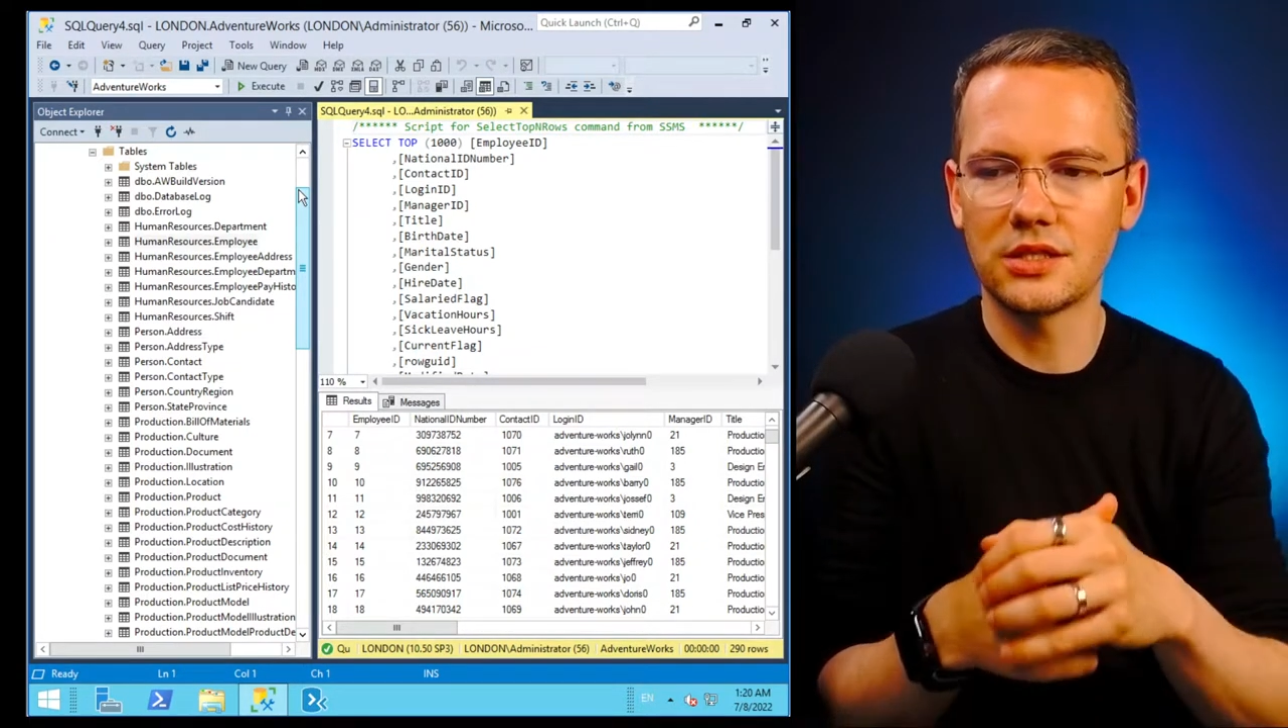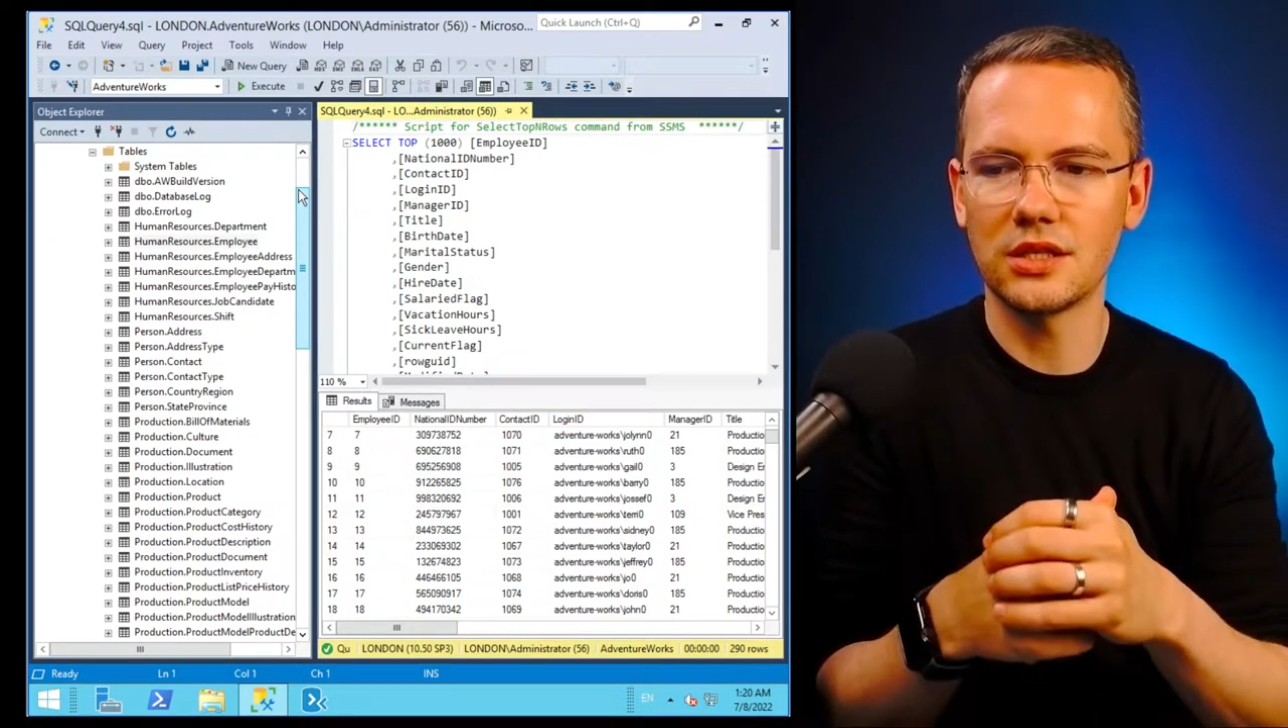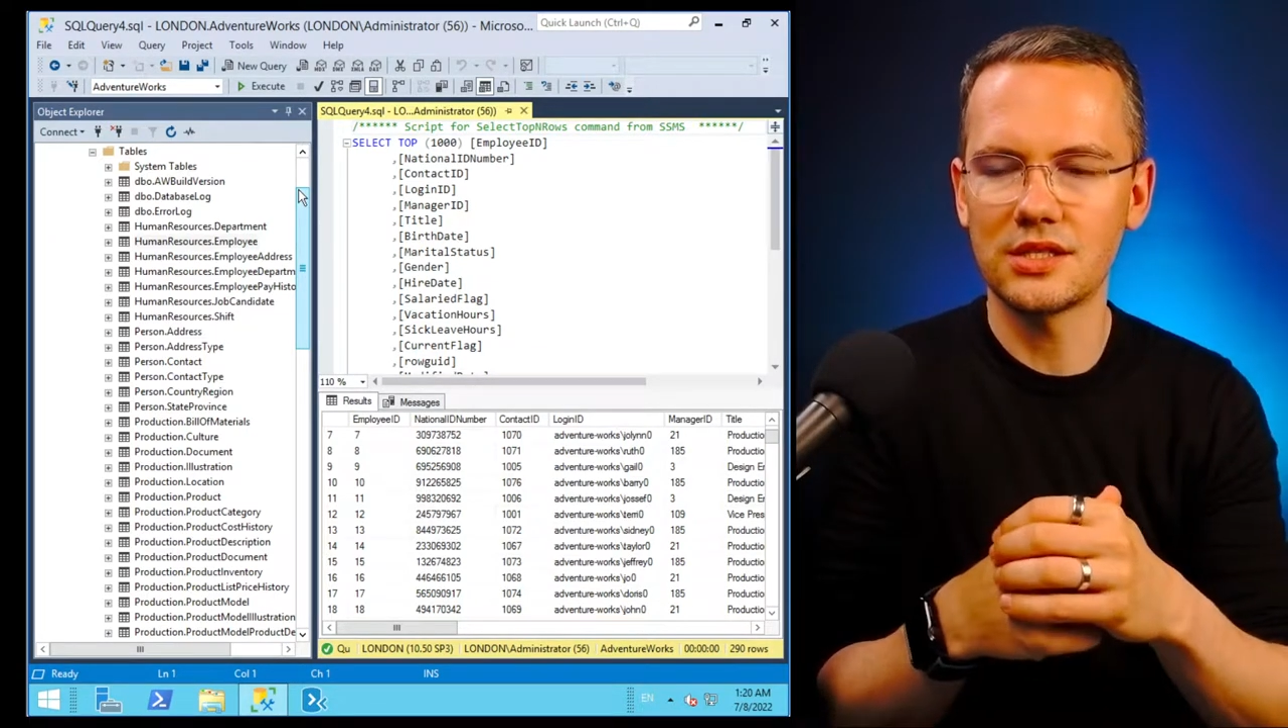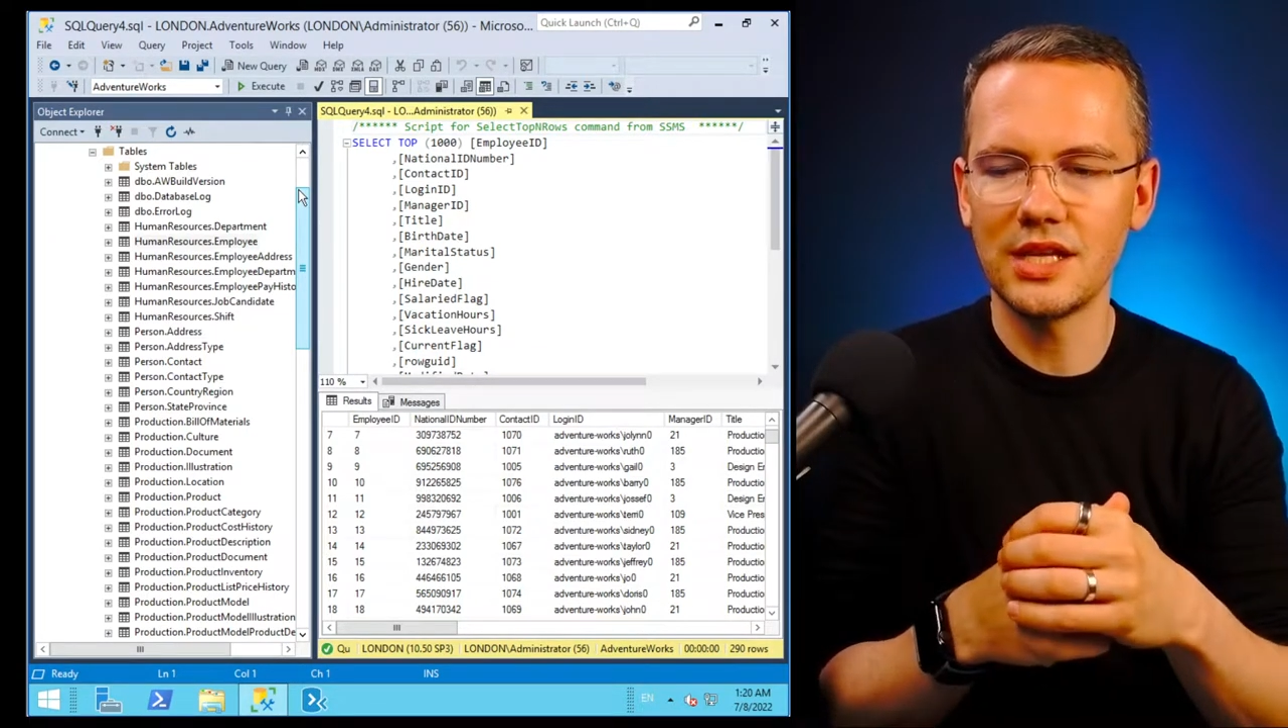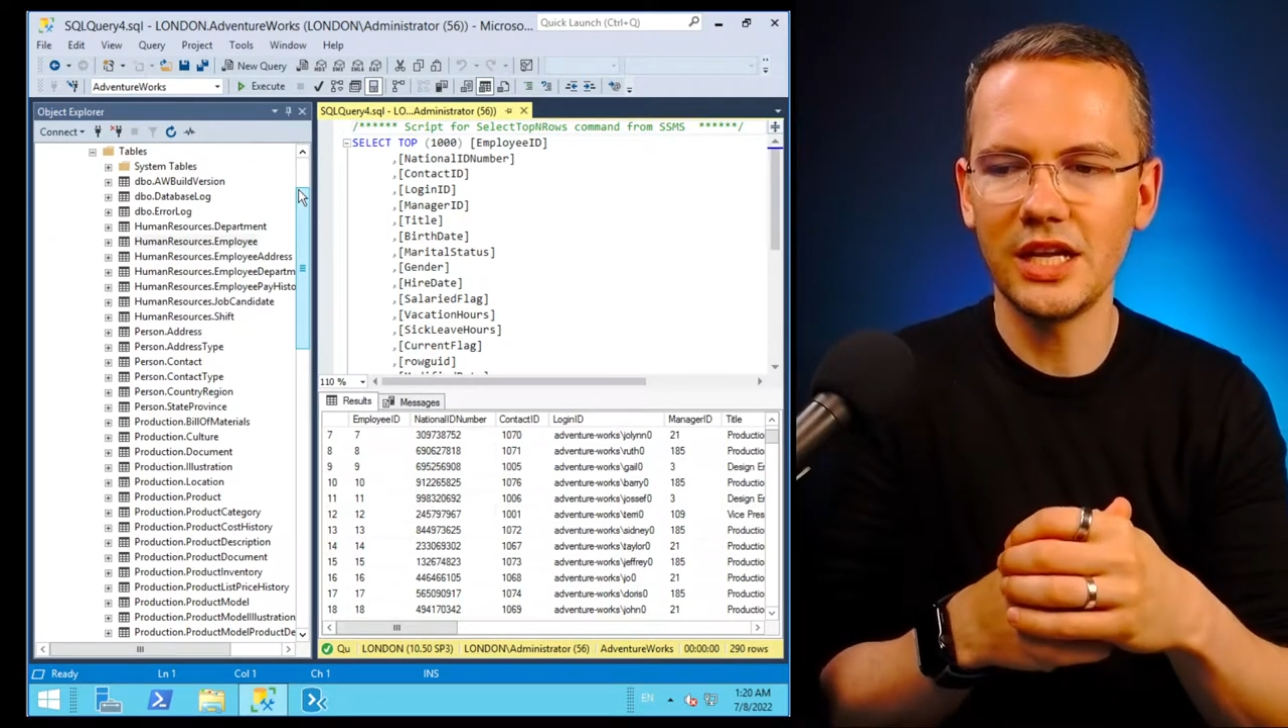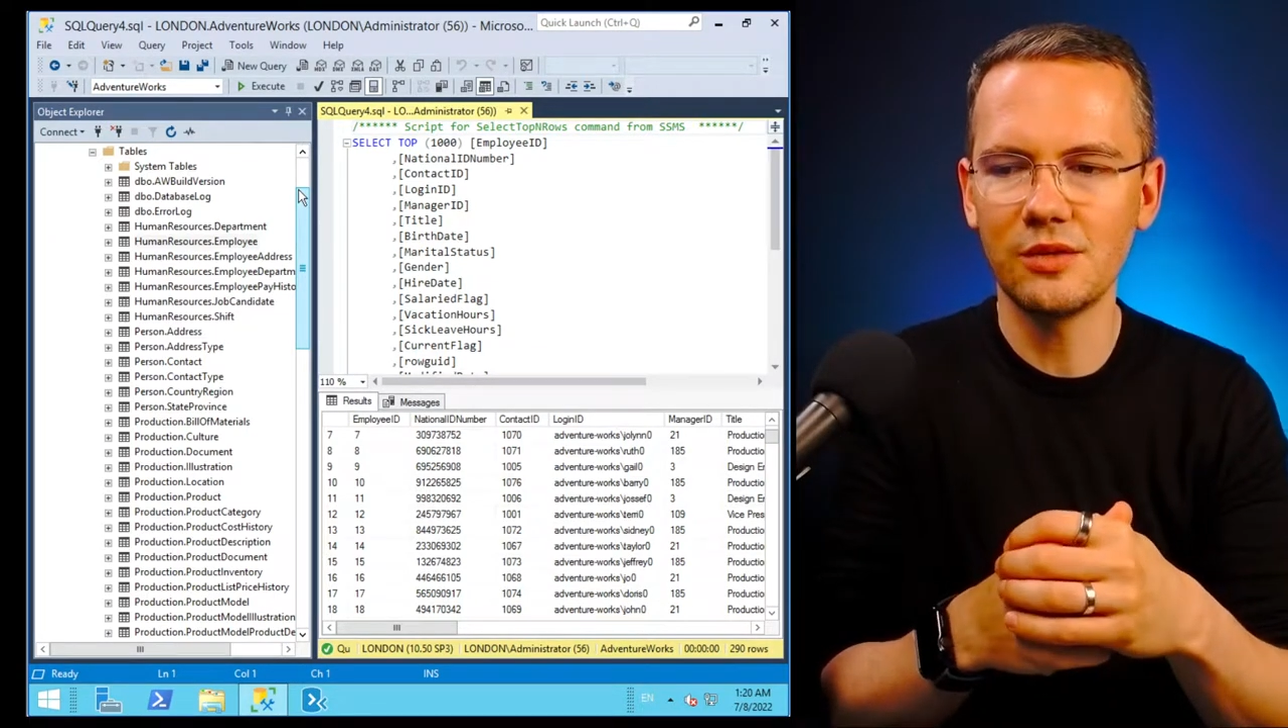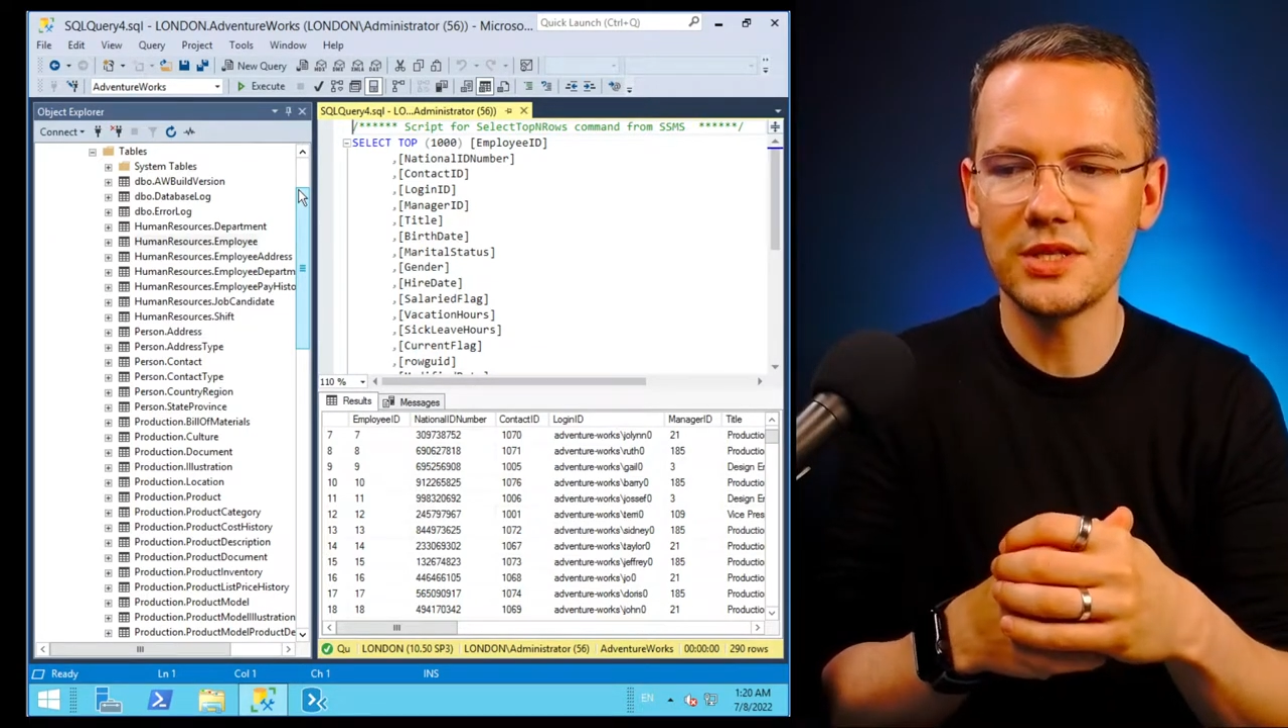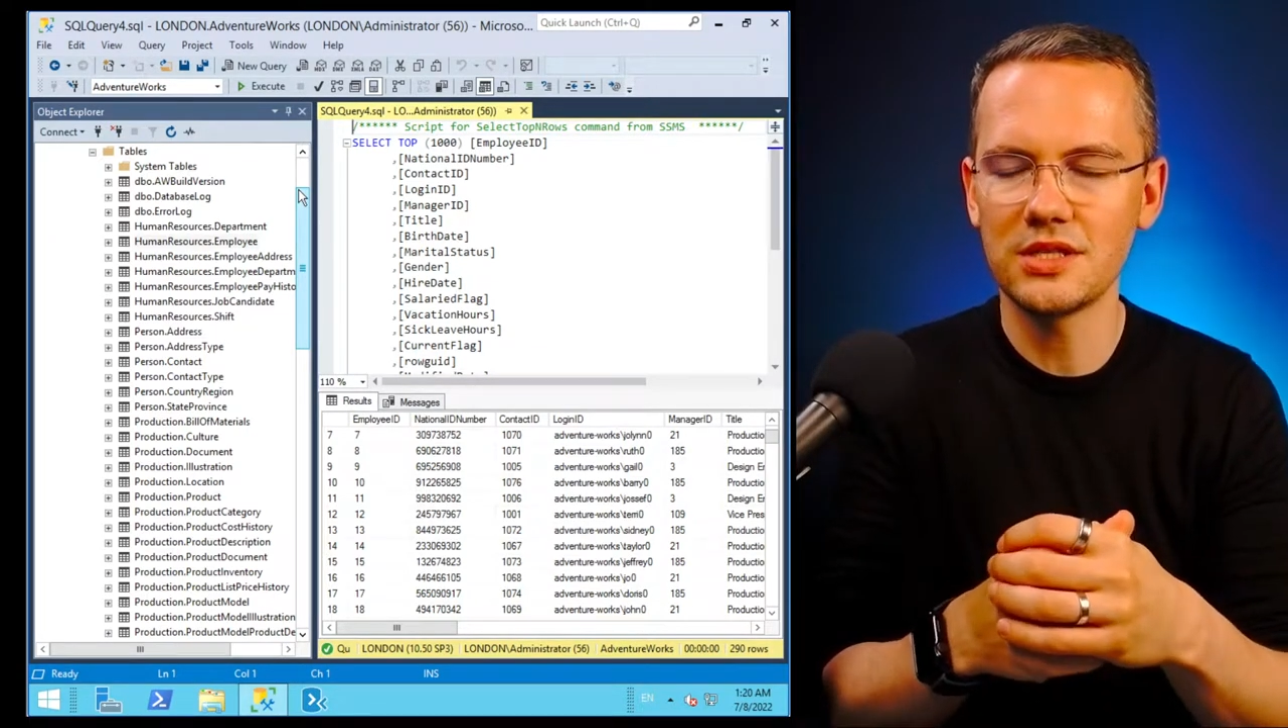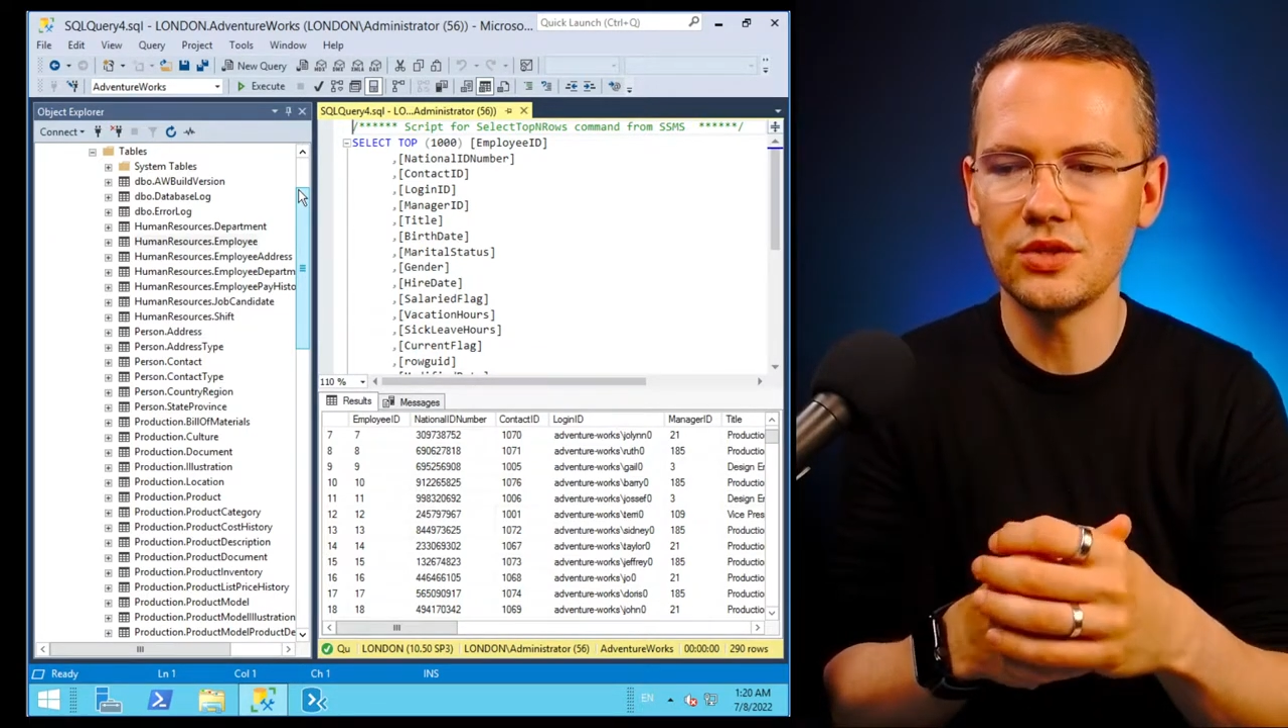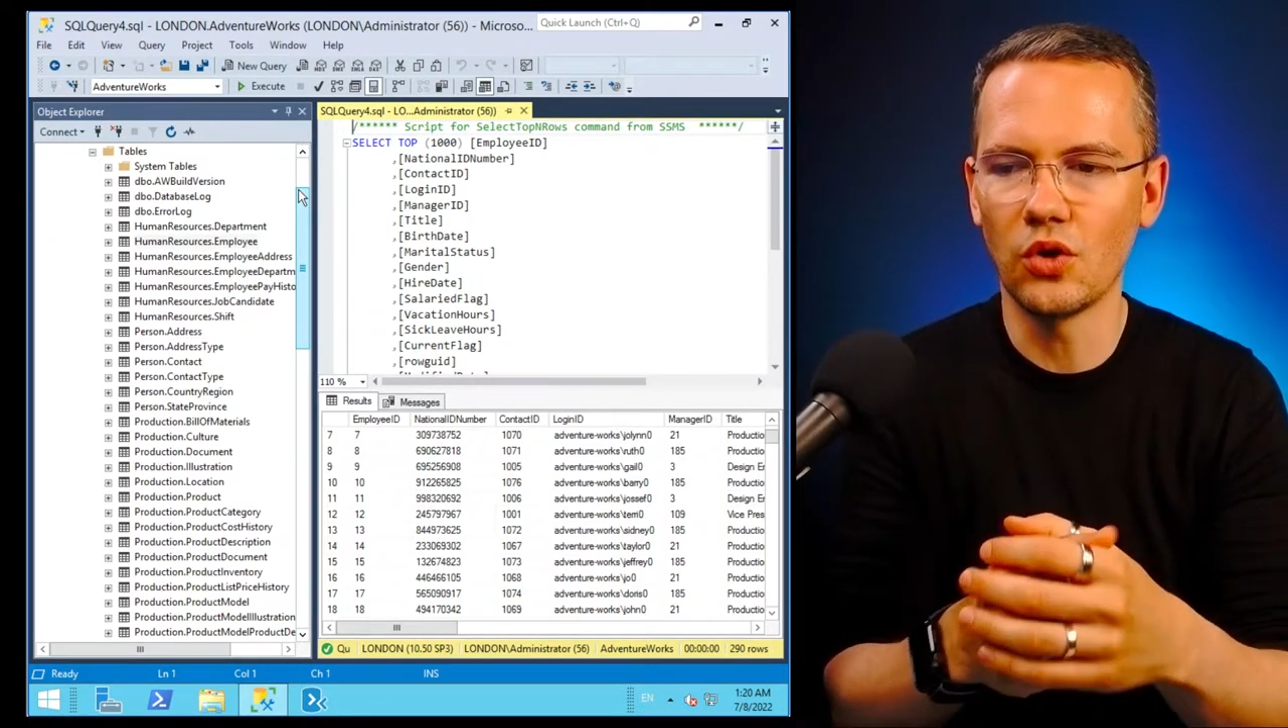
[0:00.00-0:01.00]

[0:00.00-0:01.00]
statements in